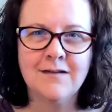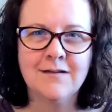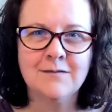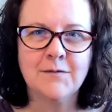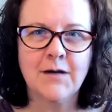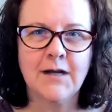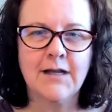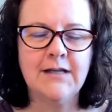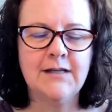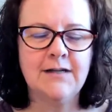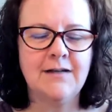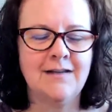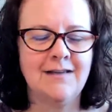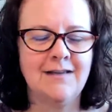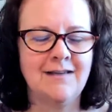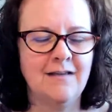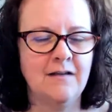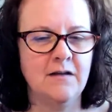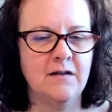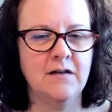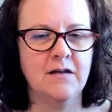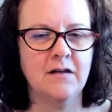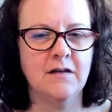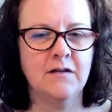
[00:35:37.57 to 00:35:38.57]
right,
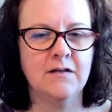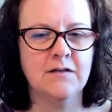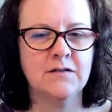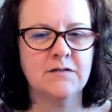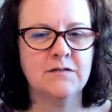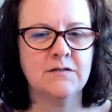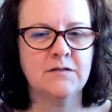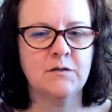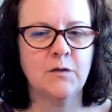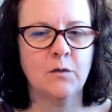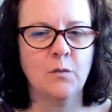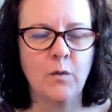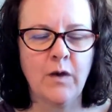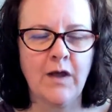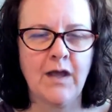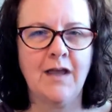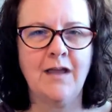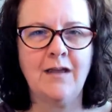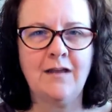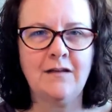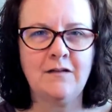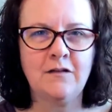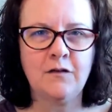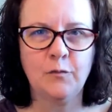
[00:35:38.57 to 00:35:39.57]
is the
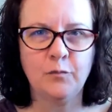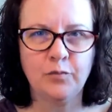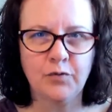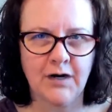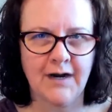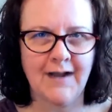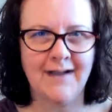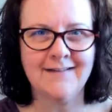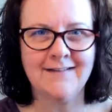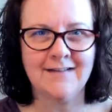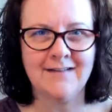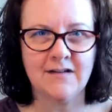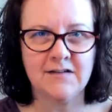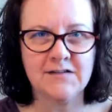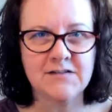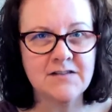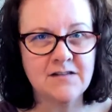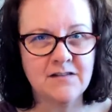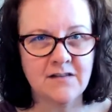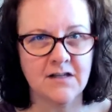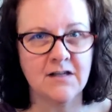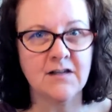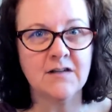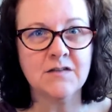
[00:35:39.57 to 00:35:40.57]
way to practice
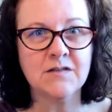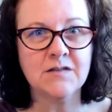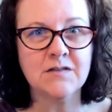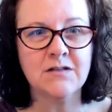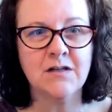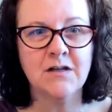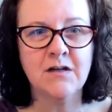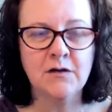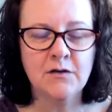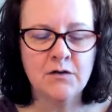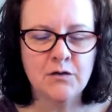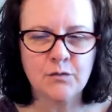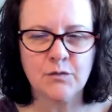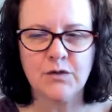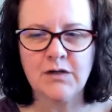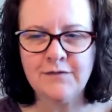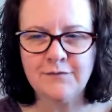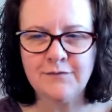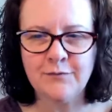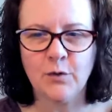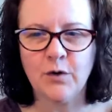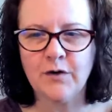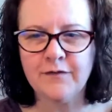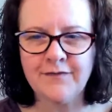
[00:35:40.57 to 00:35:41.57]
this 3,
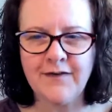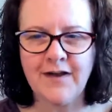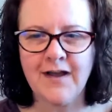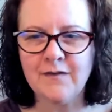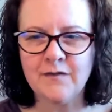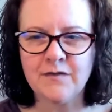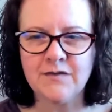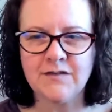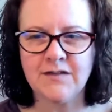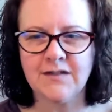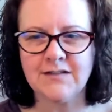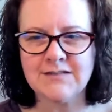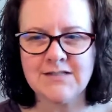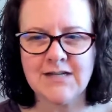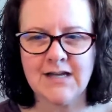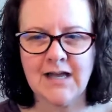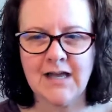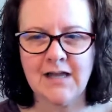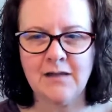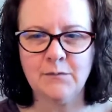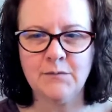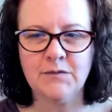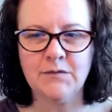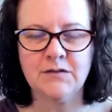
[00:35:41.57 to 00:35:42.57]
4, 5, 6
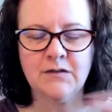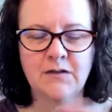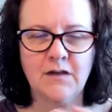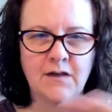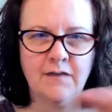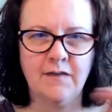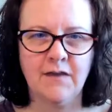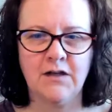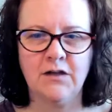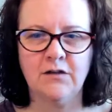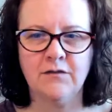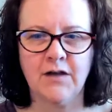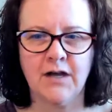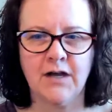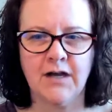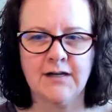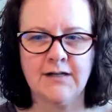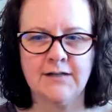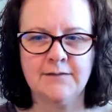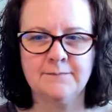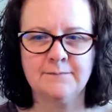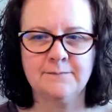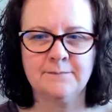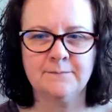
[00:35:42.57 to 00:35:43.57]
times, and then you've got it.